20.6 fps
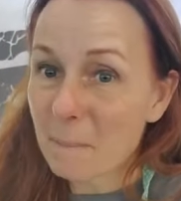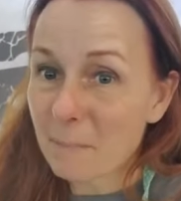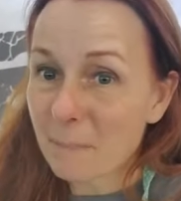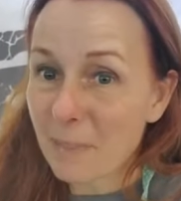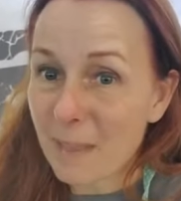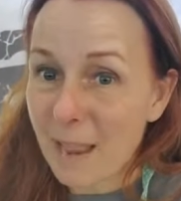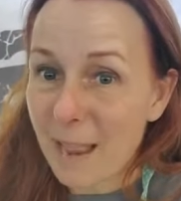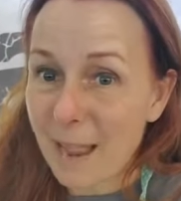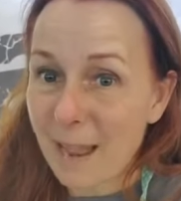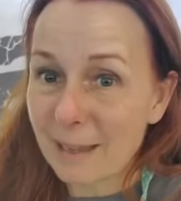
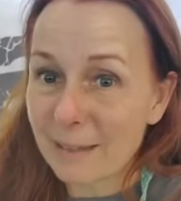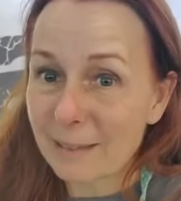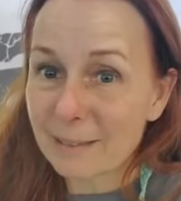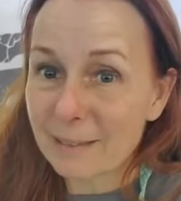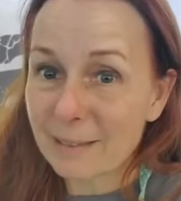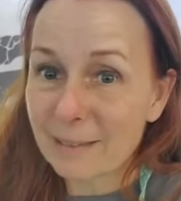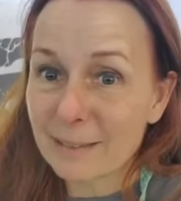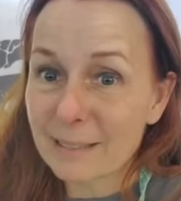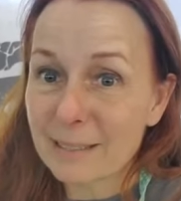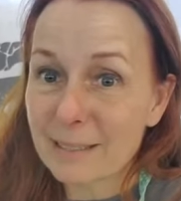That
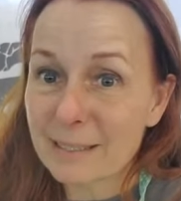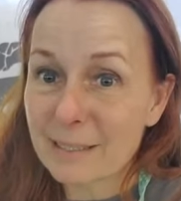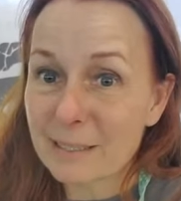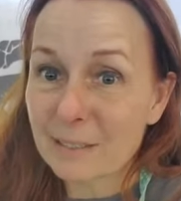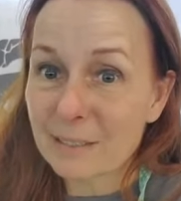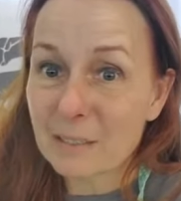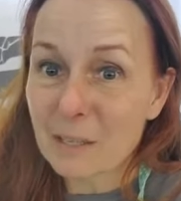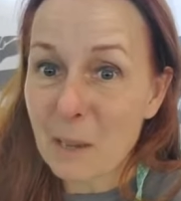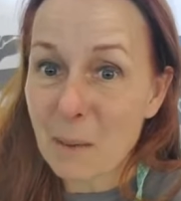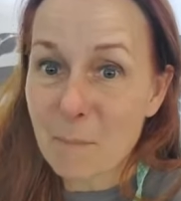
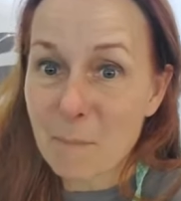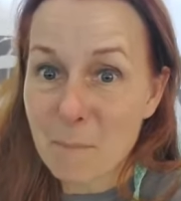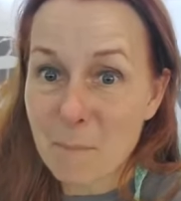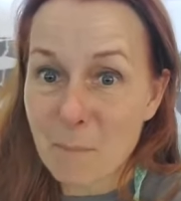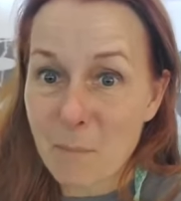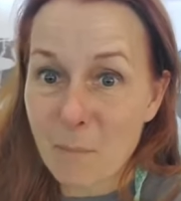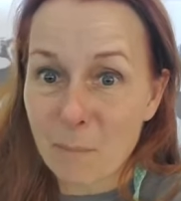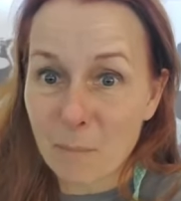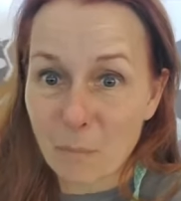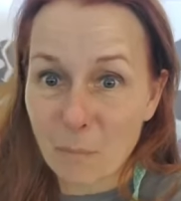is
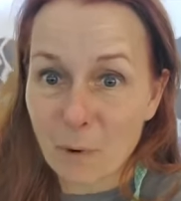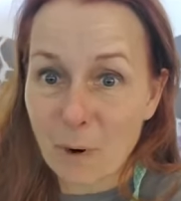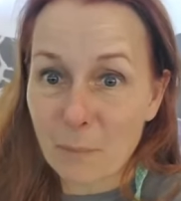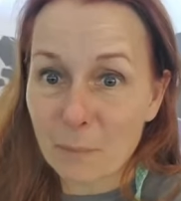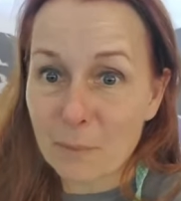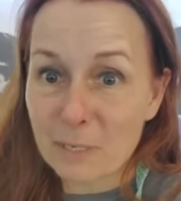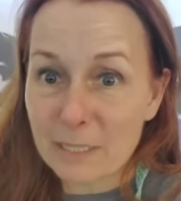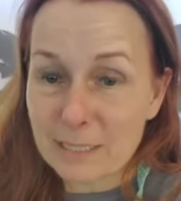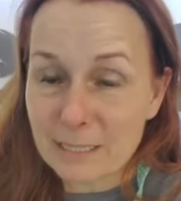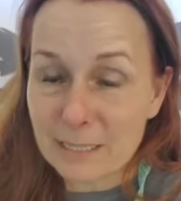
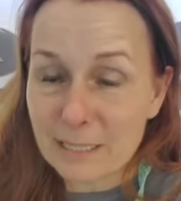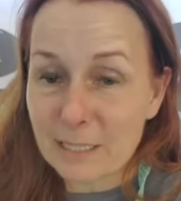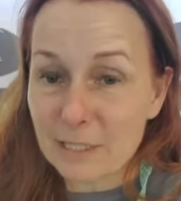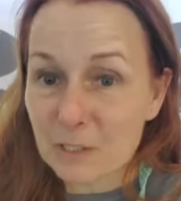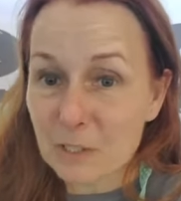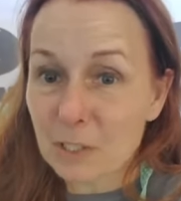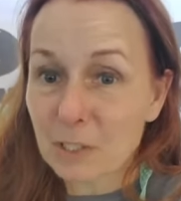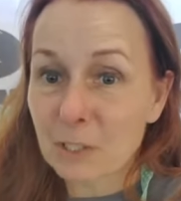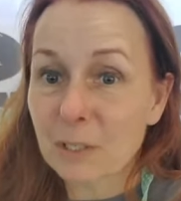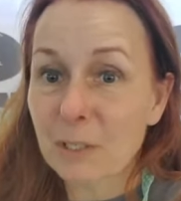what we
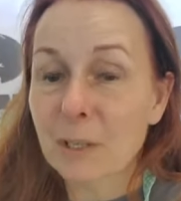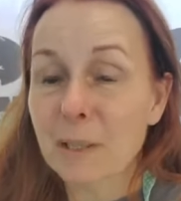teach.